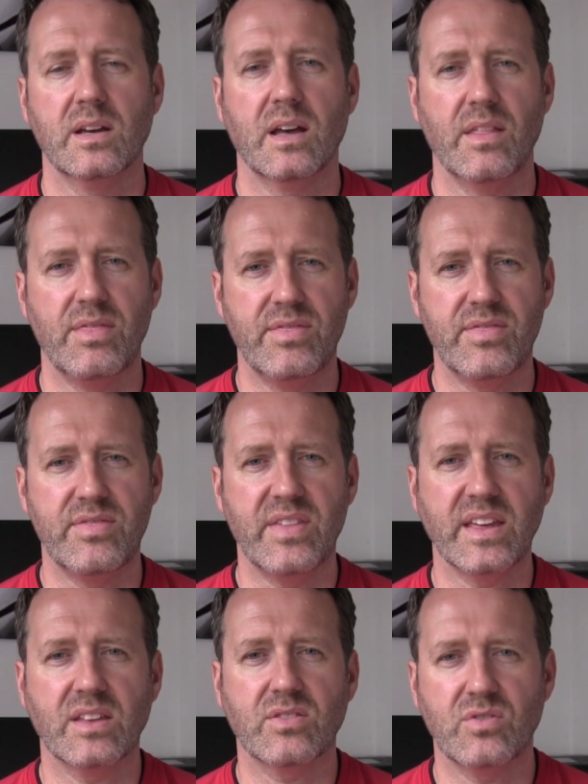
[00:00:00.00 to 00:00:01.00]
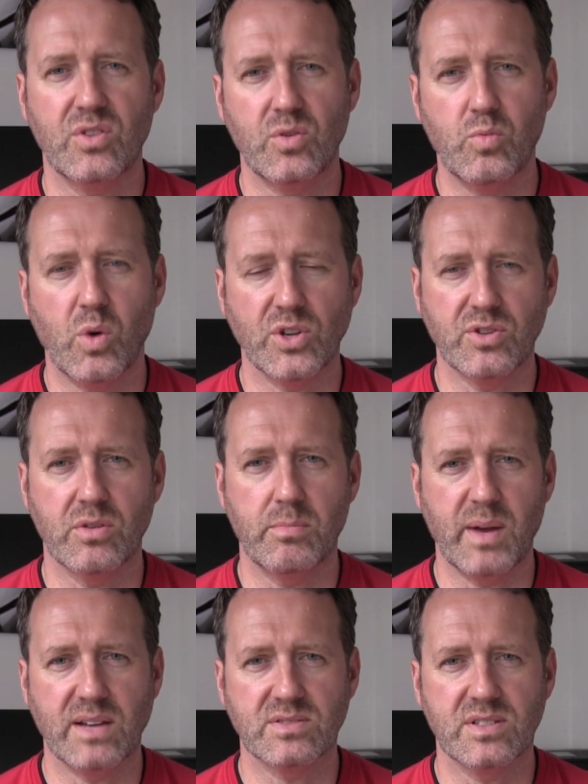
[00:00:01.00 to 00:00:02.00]
and think through what you're
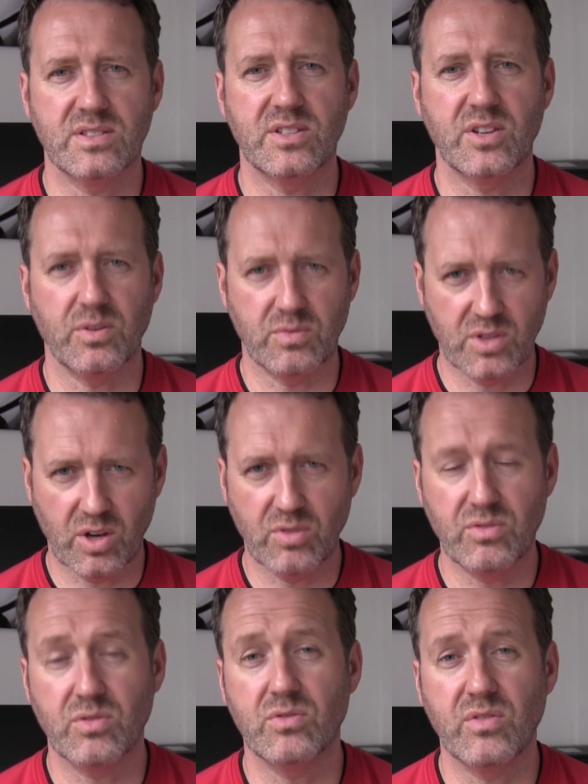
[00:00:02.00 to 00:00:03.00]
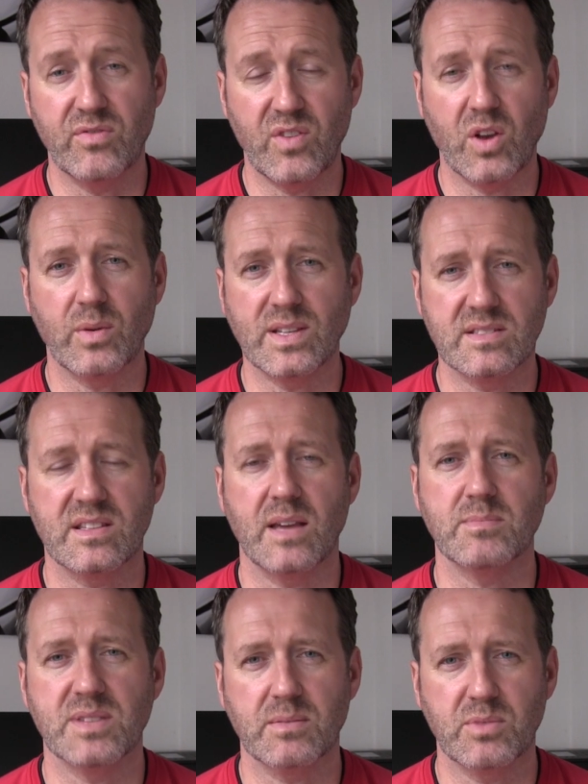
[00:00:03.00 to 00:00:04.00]
about to do. Go through the following
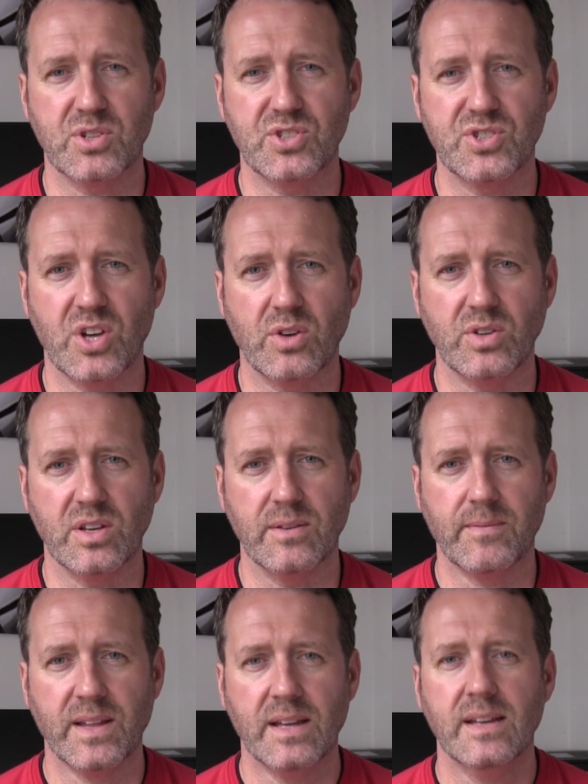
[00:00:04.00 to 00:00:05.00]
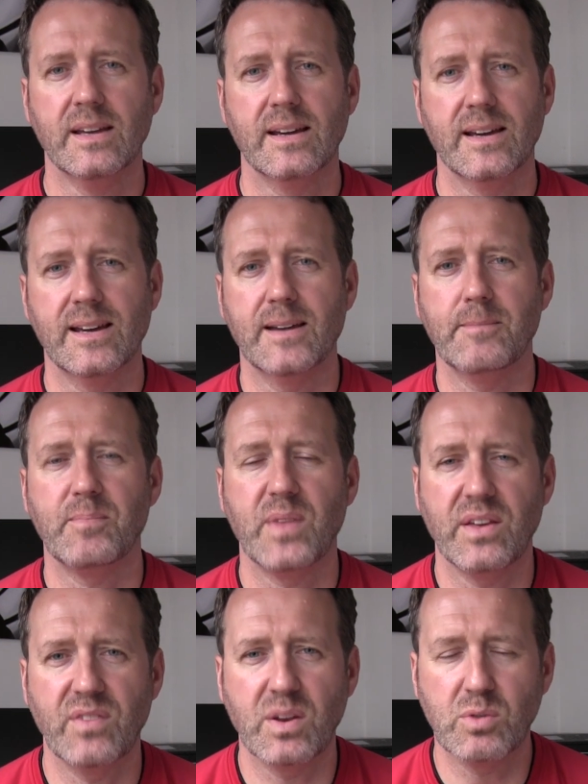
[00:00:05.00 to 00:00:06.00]
steps I'm going to show you.
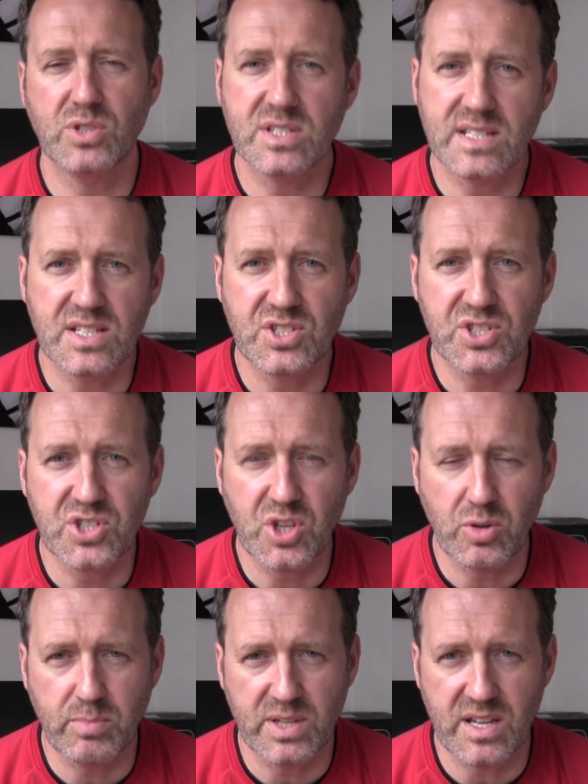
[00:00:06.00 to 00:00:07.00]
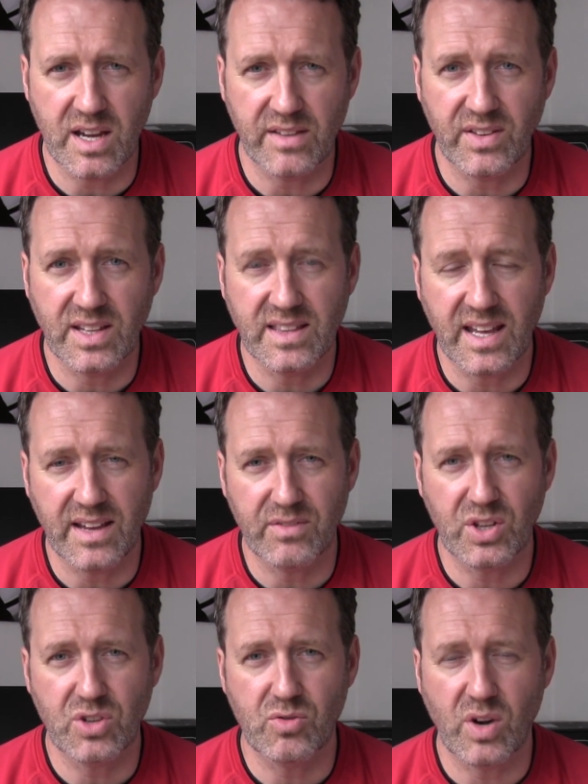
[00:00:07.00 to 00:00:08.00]
If anyone does any scuba diving, they have
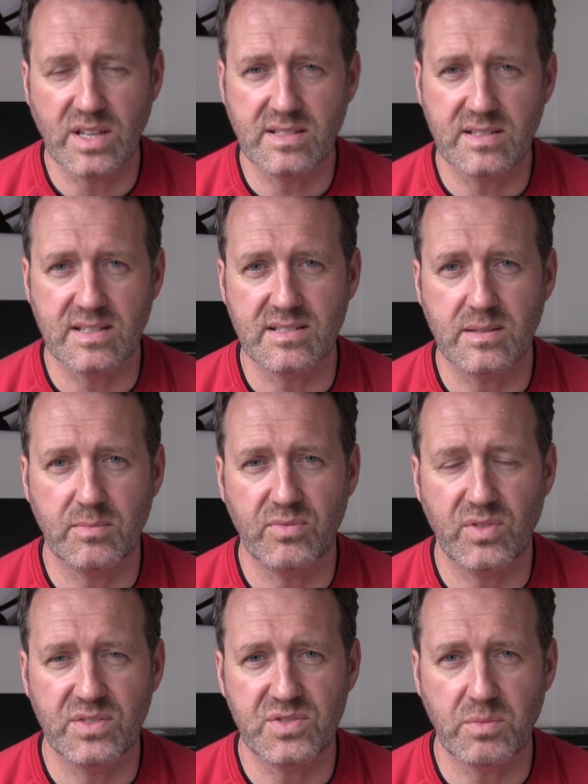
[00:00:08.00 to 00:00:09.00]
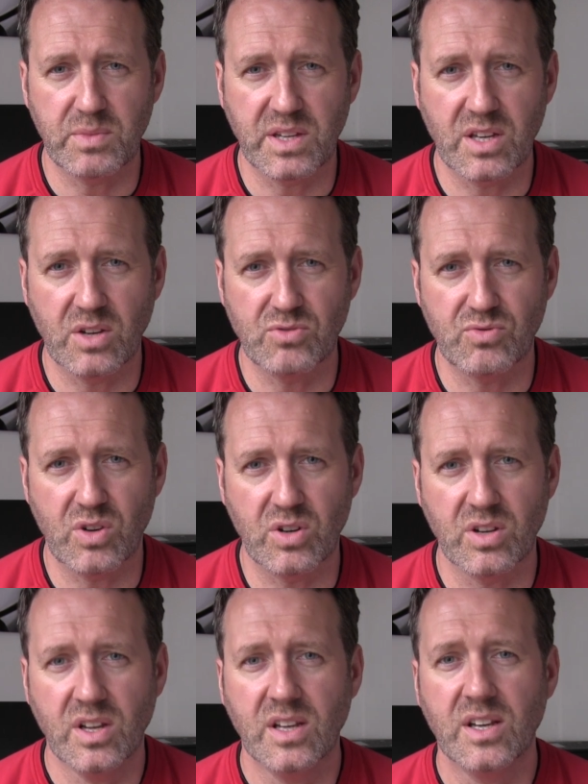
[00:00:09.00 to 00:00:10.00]
a great system for if something goes
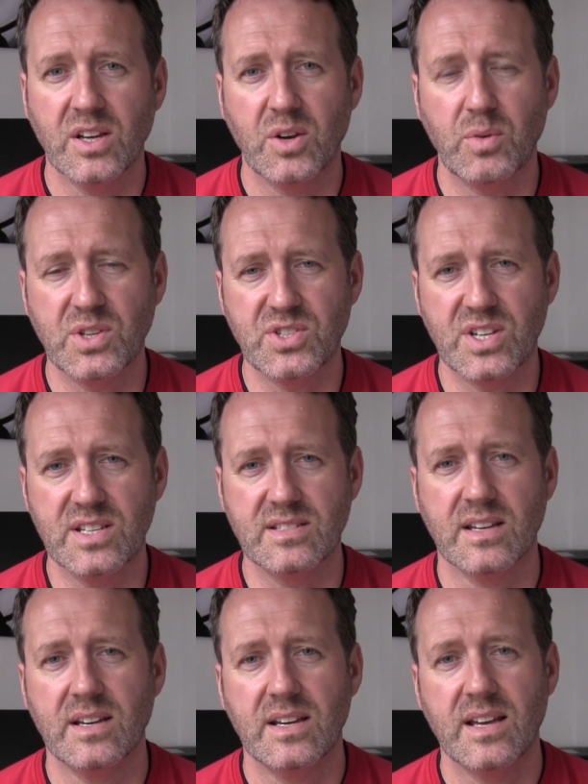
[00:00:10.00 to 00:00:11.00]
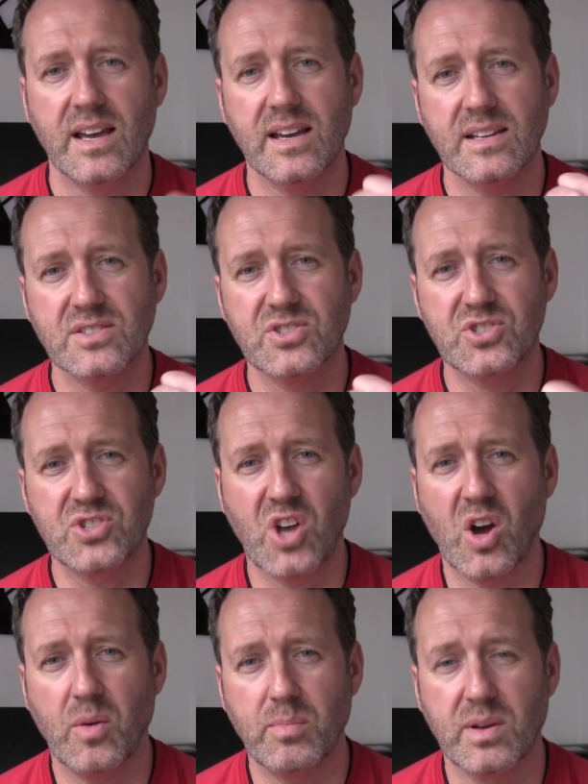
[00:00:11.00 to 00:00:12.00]
wrong, which is
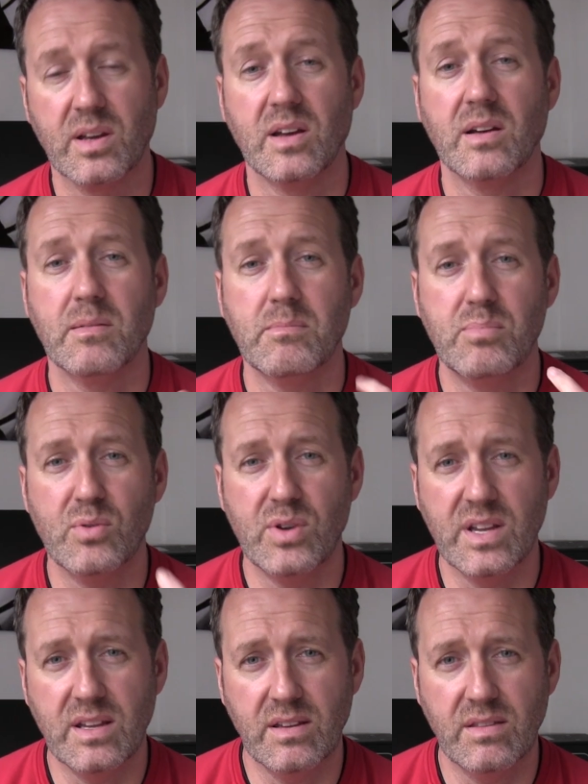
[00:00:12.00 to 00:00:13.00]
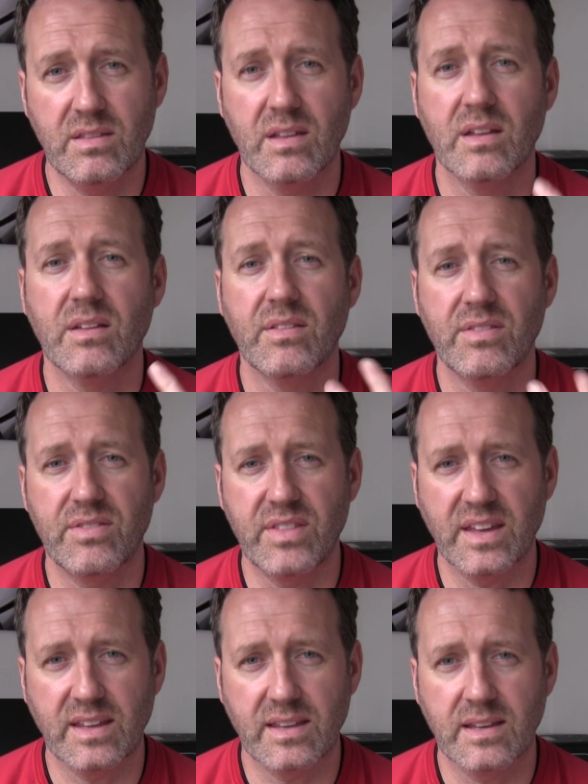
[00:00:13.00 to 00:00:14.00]
stop, breathe,
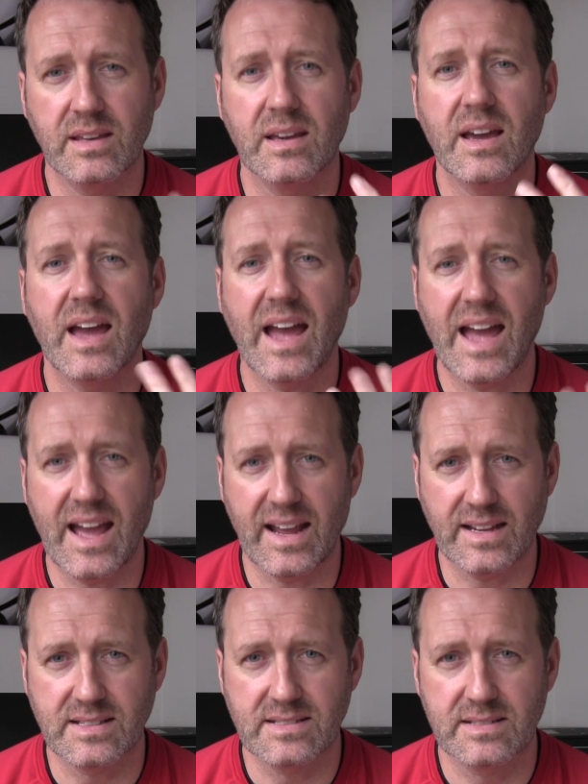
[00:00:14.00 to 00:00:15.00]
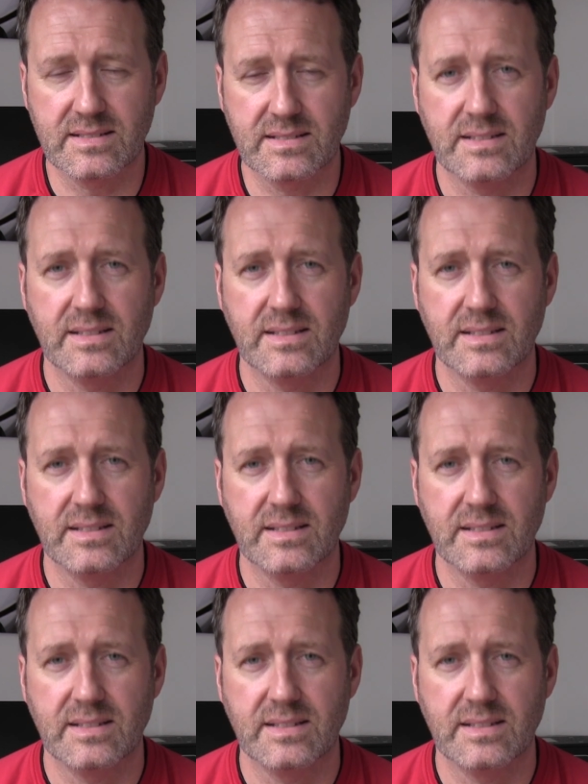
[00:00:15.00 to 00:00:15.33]
think, act.